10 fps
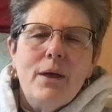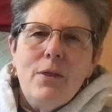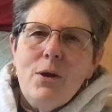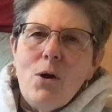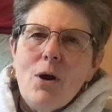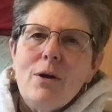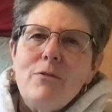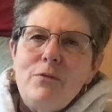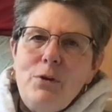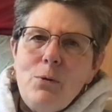There are a
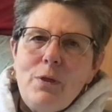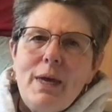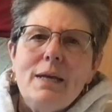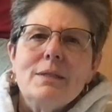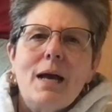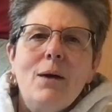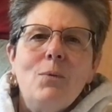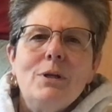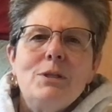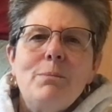few things I
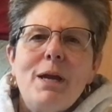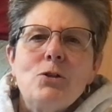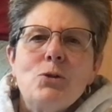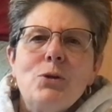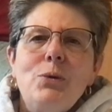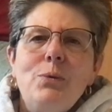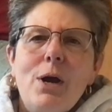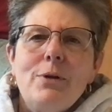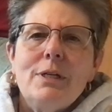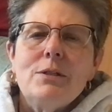want to make sure you
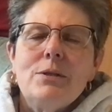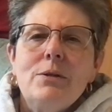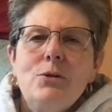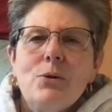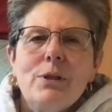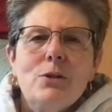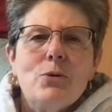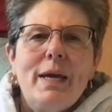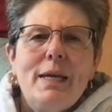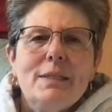noticed during the trading